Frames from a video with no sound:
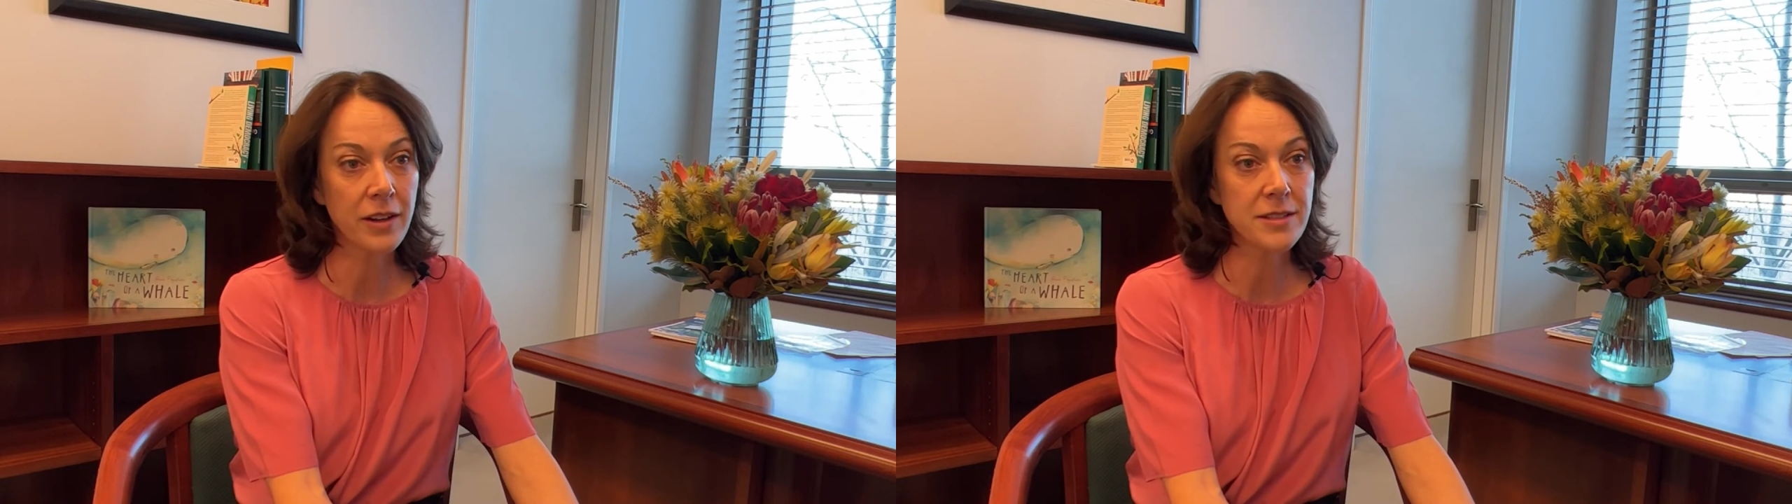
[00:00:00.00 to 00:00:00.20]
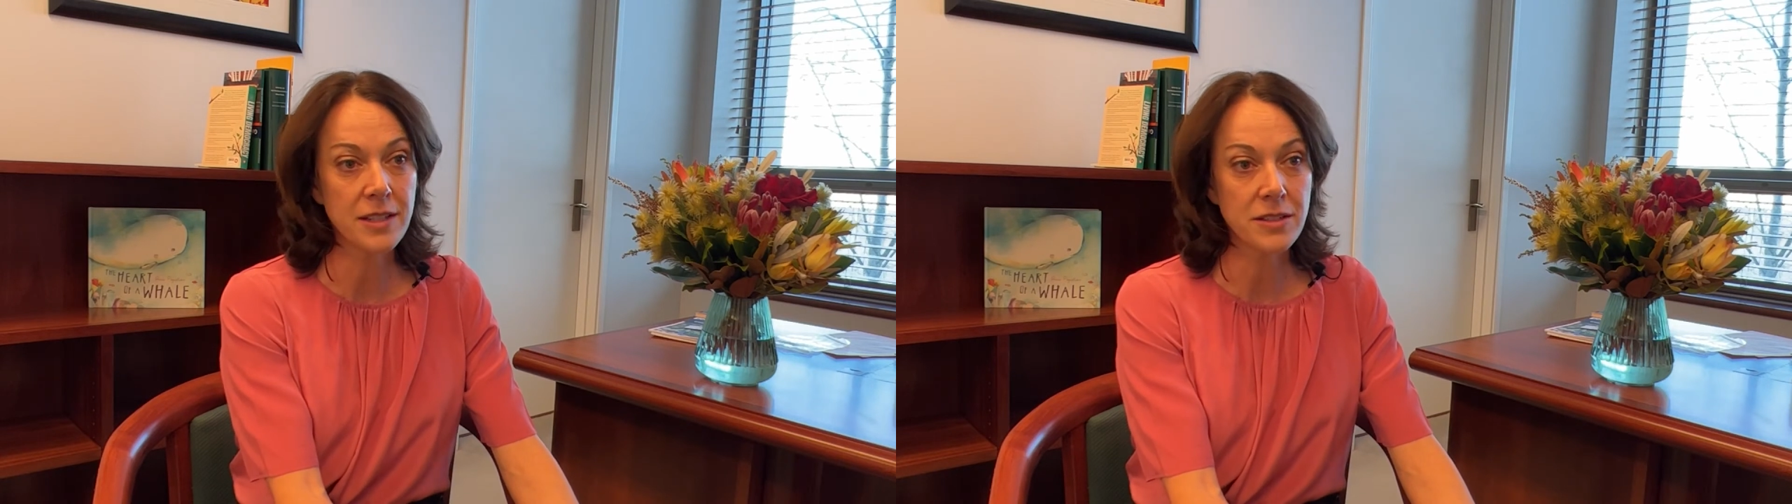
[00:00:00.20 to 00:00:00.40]

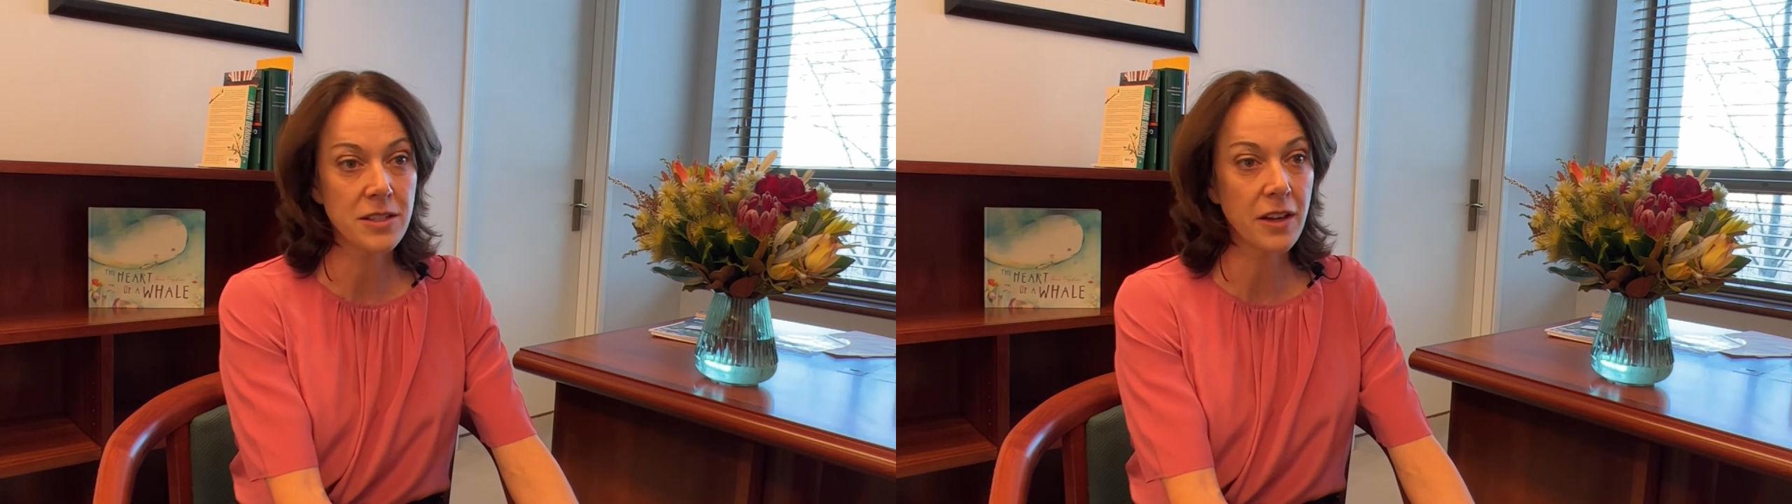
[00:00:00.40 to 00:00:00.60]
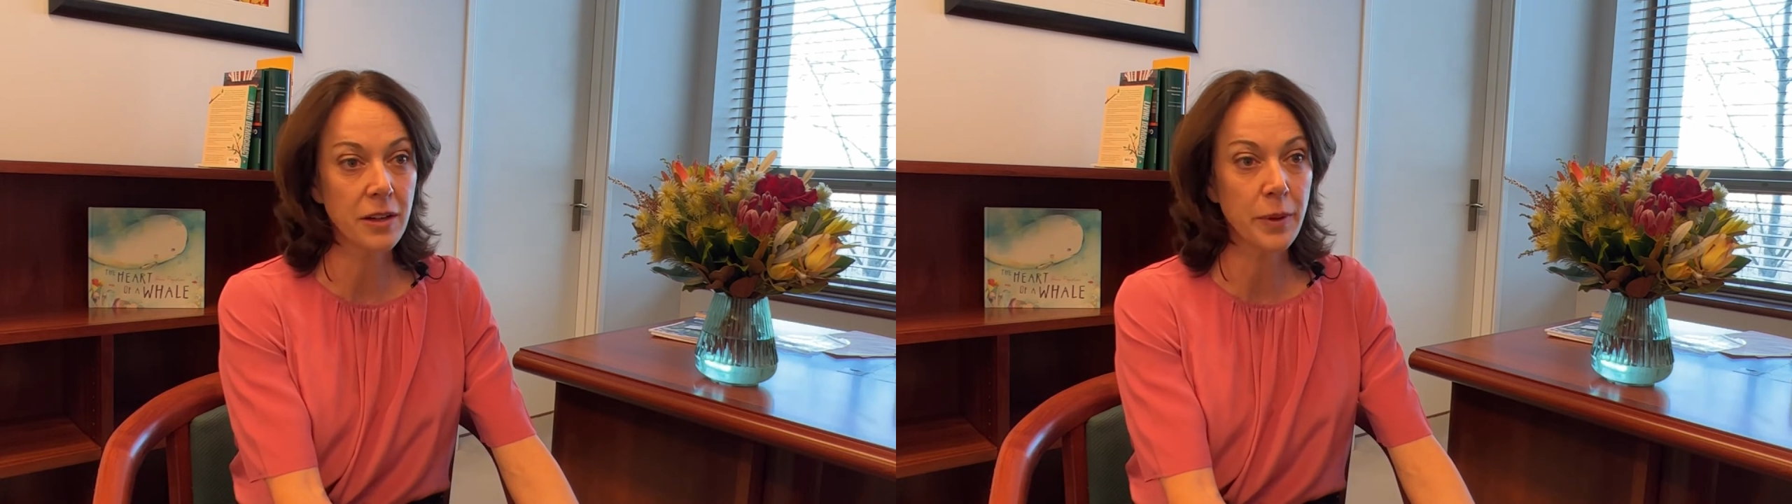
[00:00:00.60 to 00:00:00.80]
I said
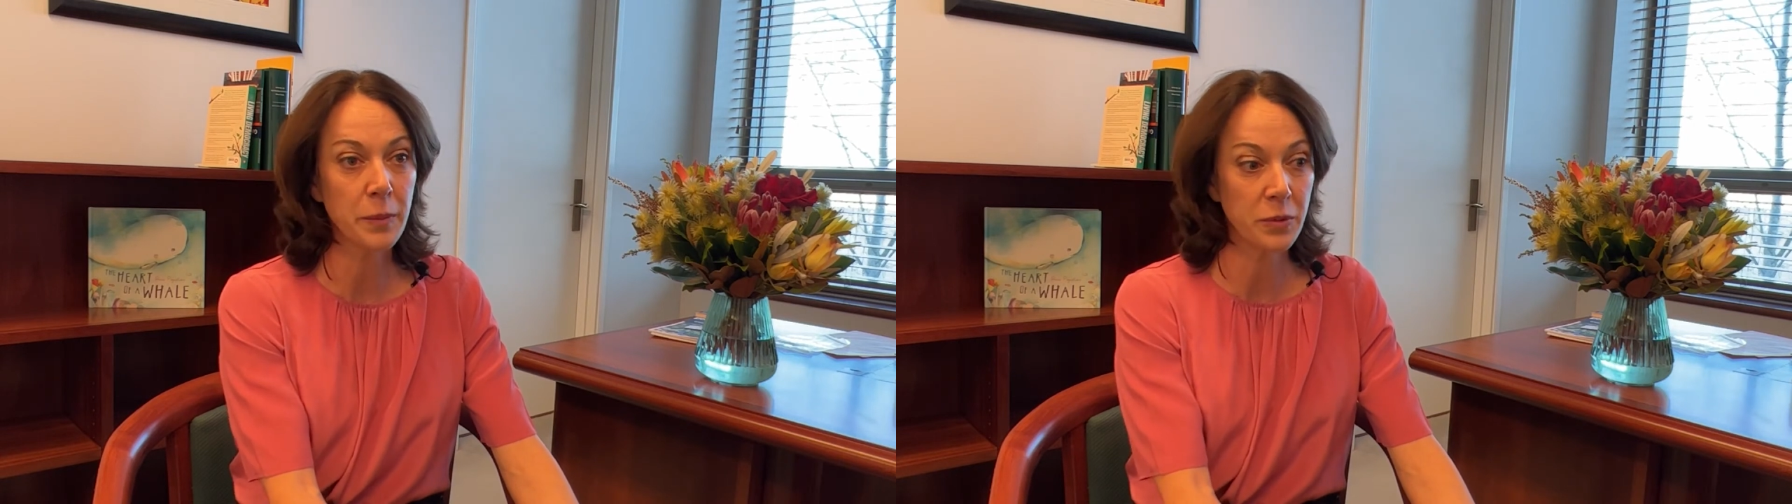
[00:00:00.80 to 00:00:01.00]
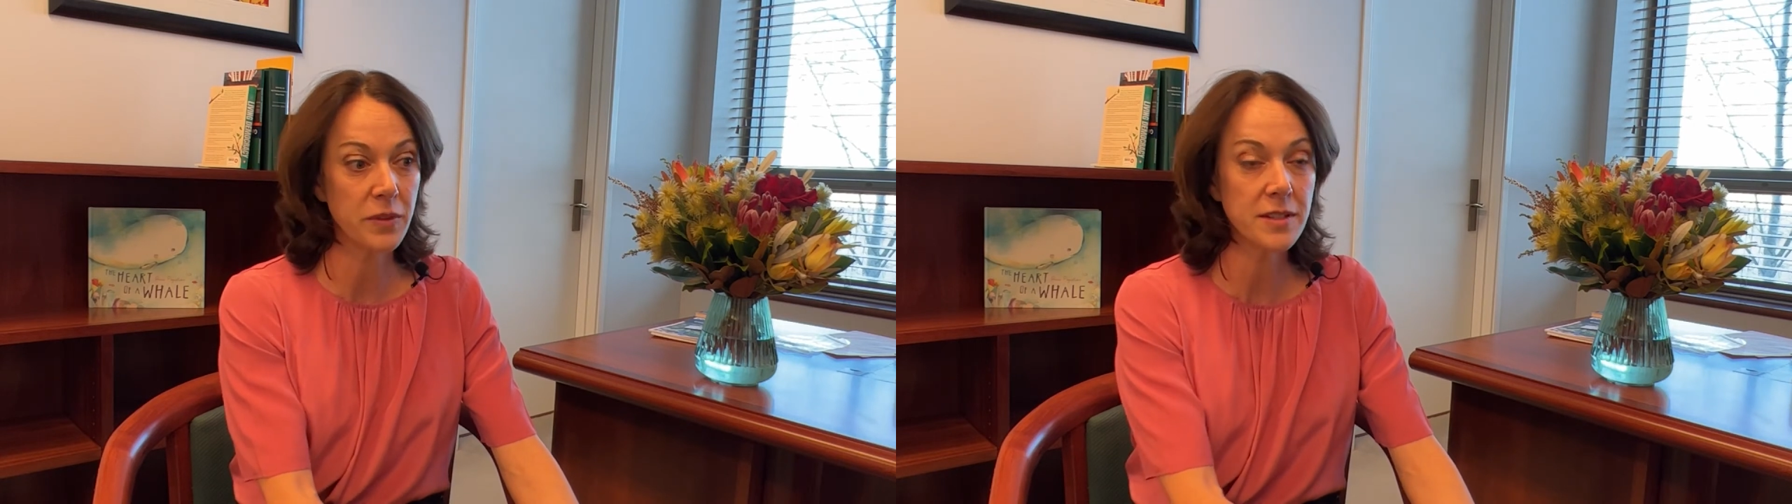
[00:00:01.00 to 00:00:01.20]
to young
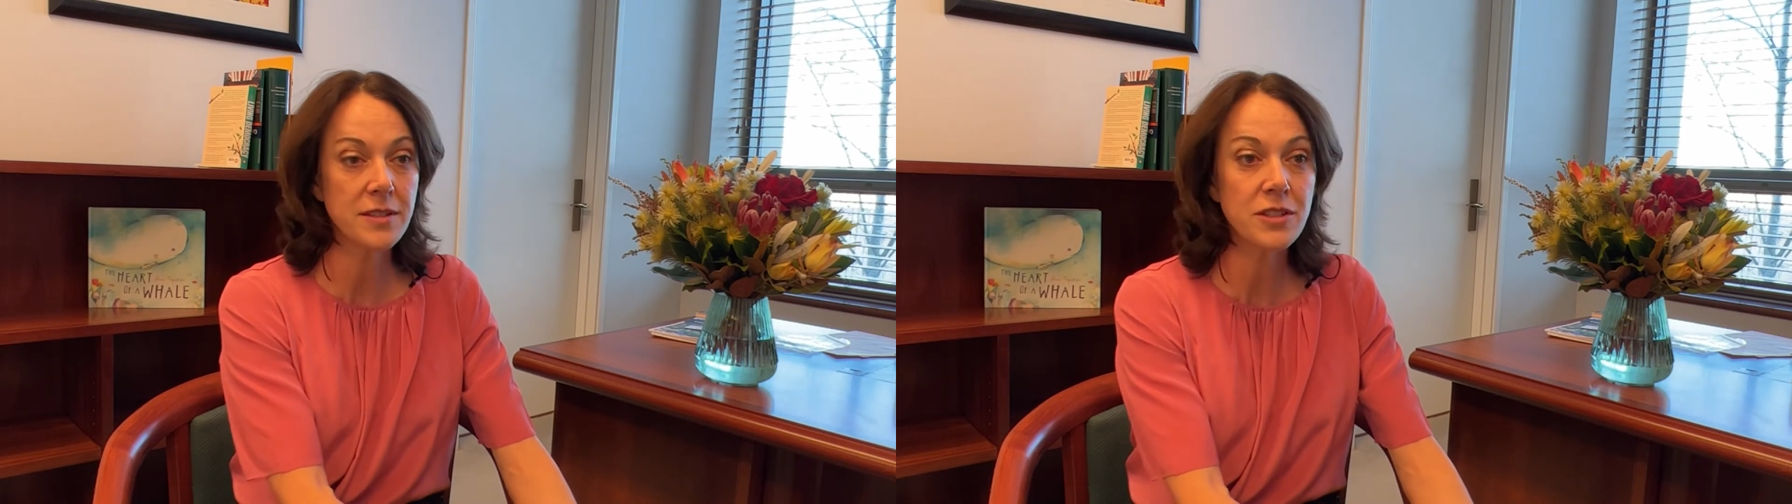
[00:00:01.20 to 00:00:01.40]
people, this